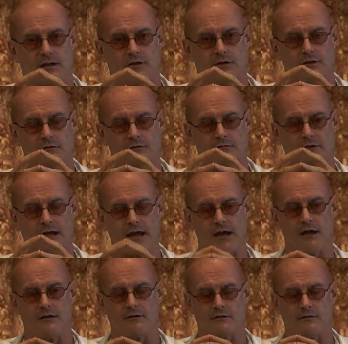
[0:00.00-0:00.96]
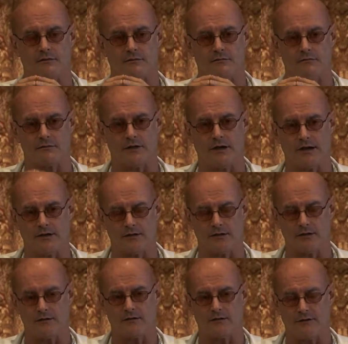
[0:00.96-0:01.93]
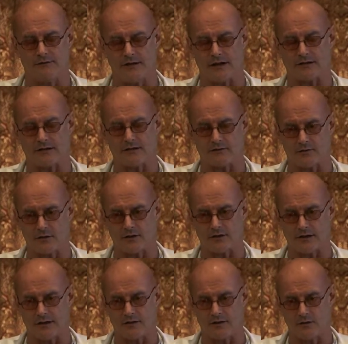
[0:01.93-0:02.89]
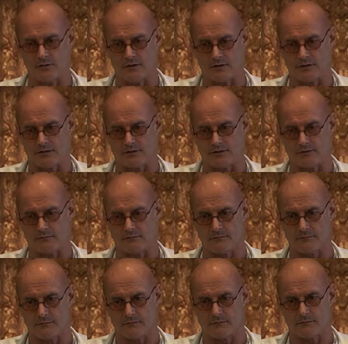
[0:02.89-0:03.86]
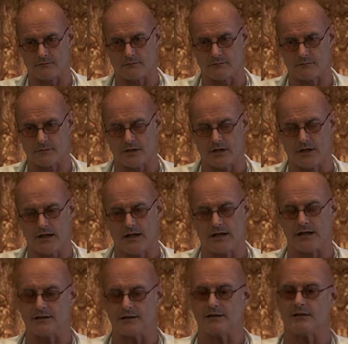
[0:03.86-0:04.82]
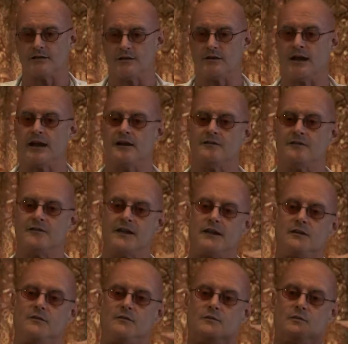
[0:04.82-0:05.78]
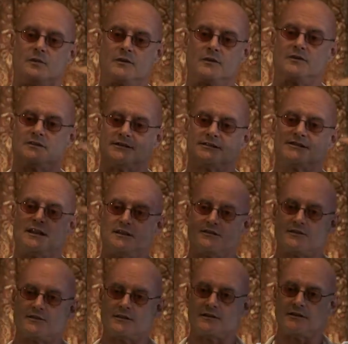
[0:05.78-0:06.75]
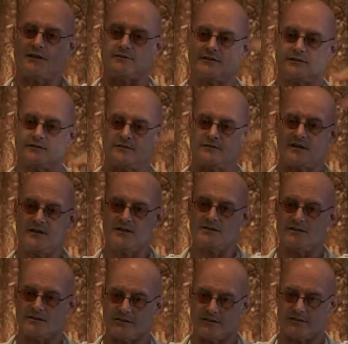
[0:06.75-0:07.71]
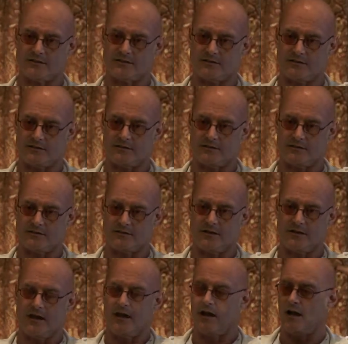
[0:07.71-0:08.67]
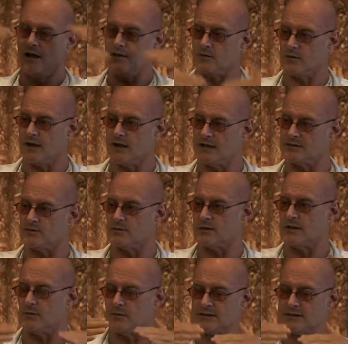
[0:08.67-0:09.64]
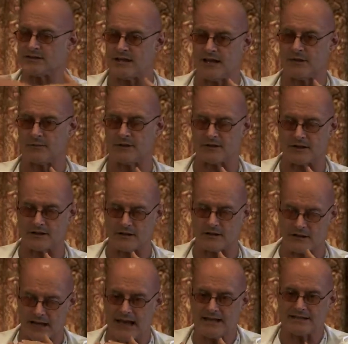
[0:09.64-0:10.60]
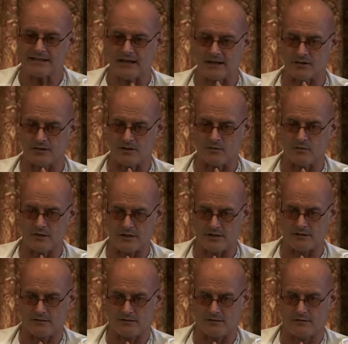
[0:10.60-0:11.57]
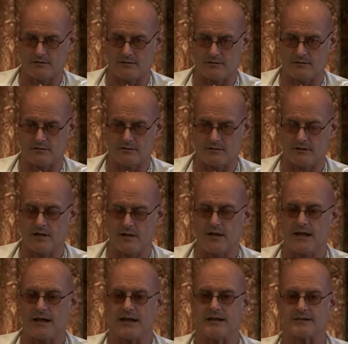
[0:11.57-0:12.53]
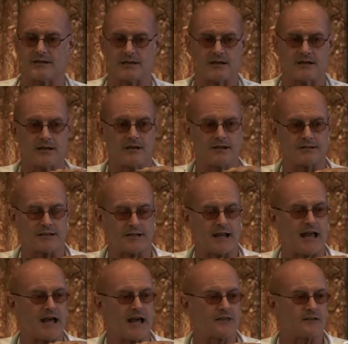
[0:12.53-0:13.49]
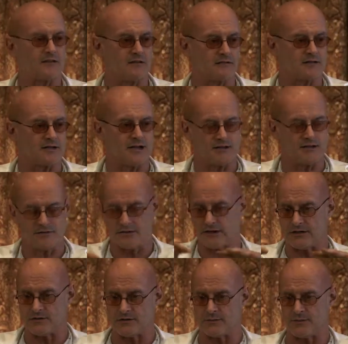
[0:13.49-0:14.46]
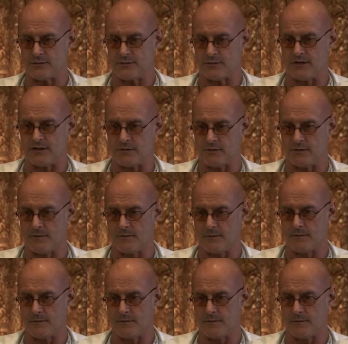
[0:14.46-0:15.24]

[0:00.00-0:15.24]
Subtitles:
you can't really do effective work in the world until you have a world-centric level of consciousness. Otherwise, really what's happening, the last thing you want is an ethnocentric group of people